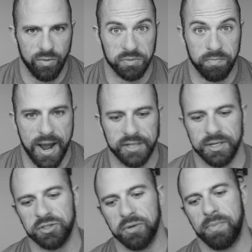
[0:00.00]
was
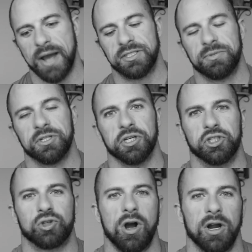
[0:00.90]
biceps. So biceps is a
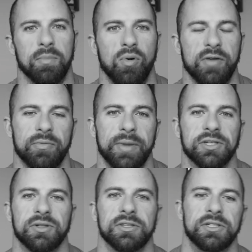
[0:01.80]
stronger point for me.
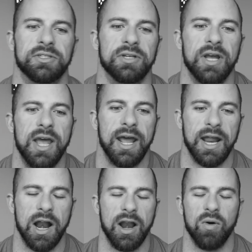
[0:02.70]
So this is an
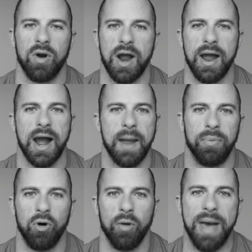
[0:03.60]
area where I, I,
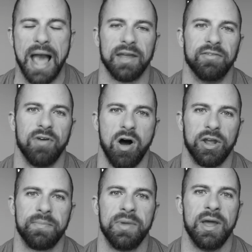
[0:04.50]
pull back in
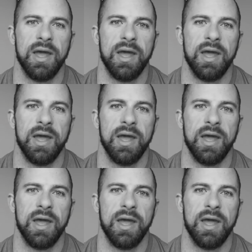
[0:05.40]
volume